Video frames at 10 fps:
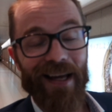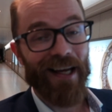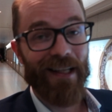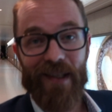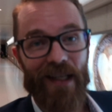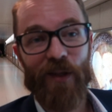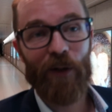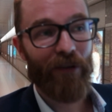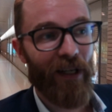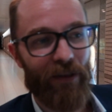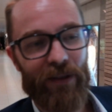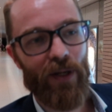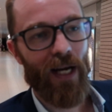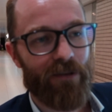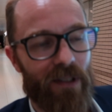hey, it's, it's your faith.
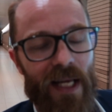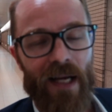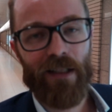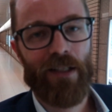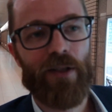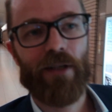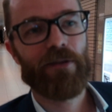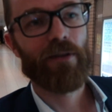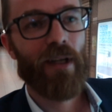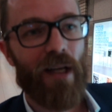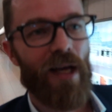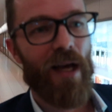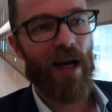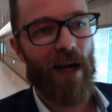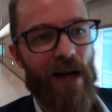You have to tackle and you have to
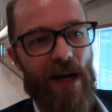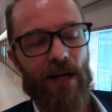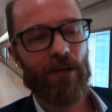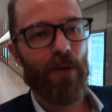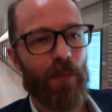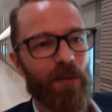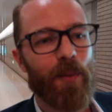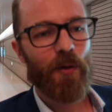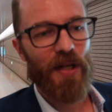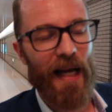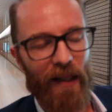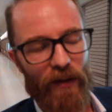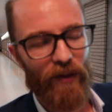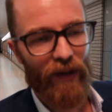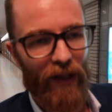uh, uh grip with both
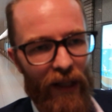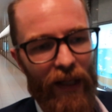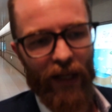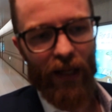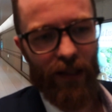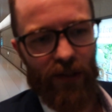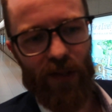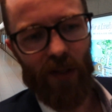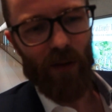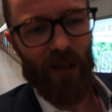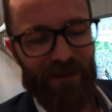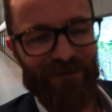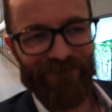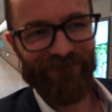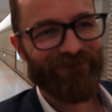hands. So
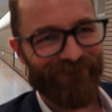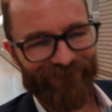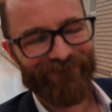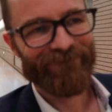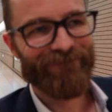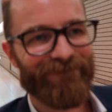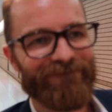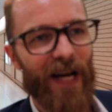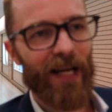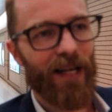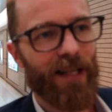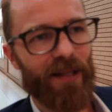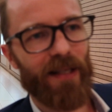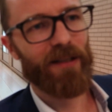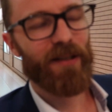um, I like
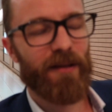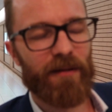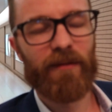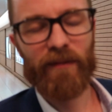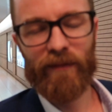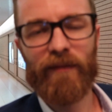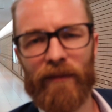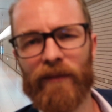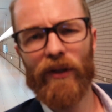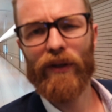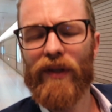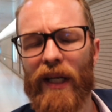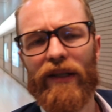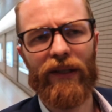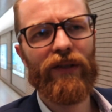that. Good
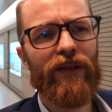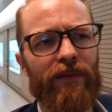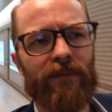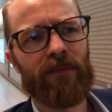sentence.